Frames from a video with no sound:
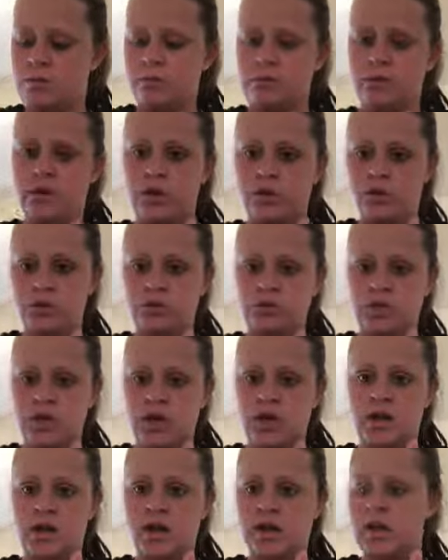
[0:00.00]
blue
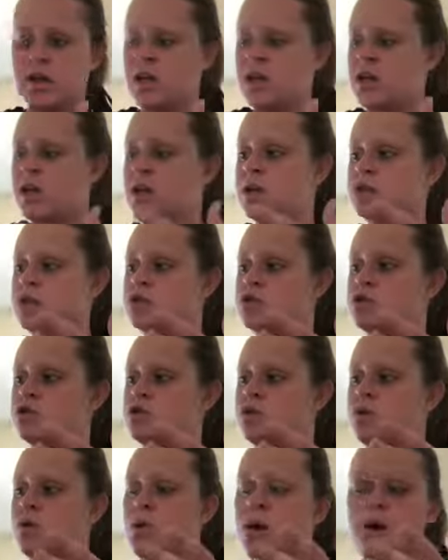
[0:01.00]
gel in it,
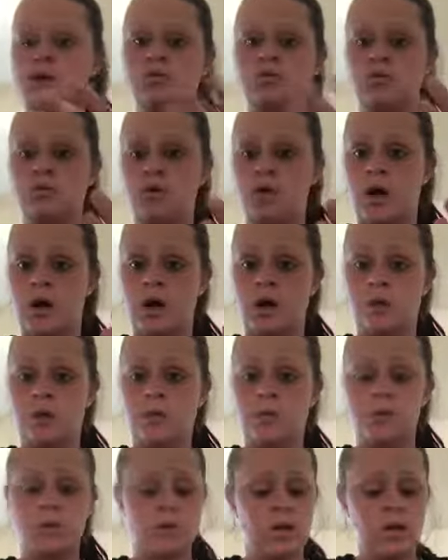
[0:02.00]
so I don't know
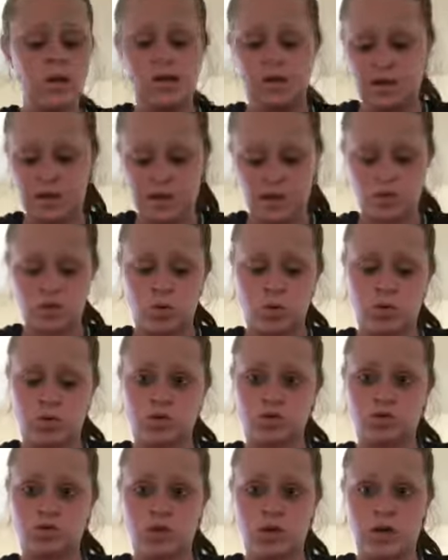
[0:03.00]
how it's going
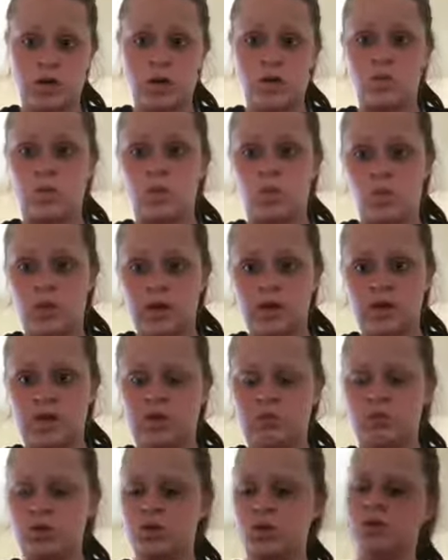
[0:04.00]
to turn out with
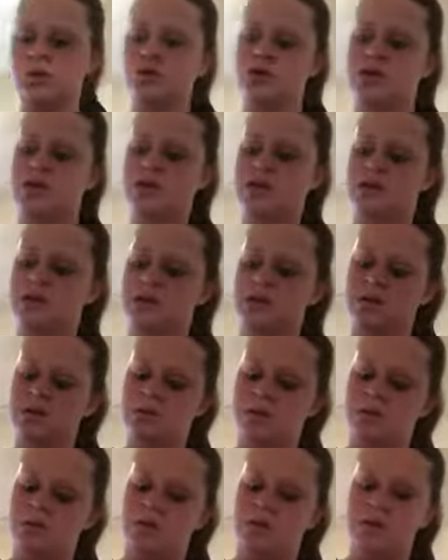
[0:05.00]
the blue gel in
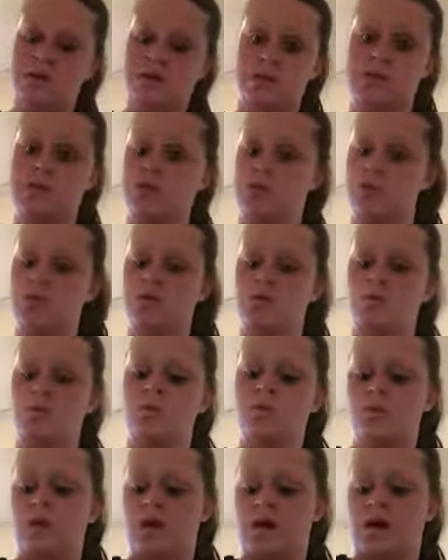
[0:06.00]
it, but this is the only
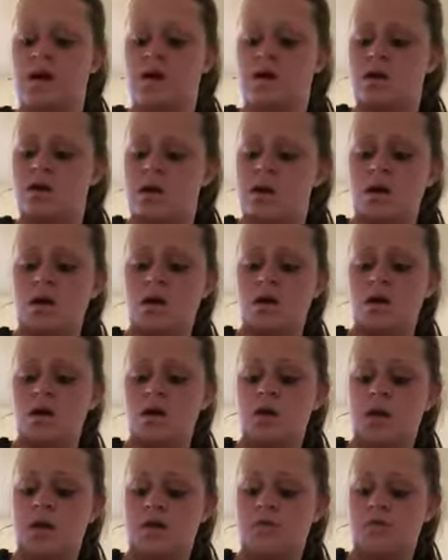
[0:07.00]
one we had
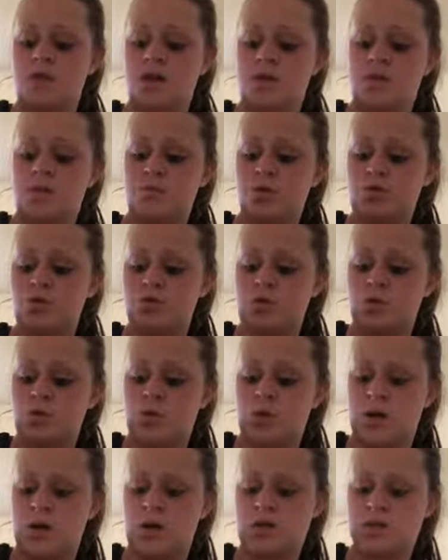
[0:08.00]
available
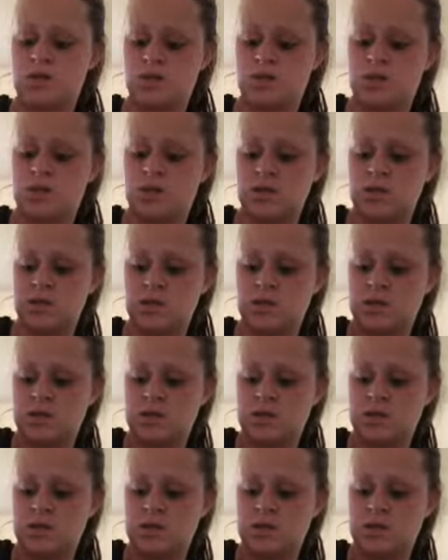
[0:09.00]
to us.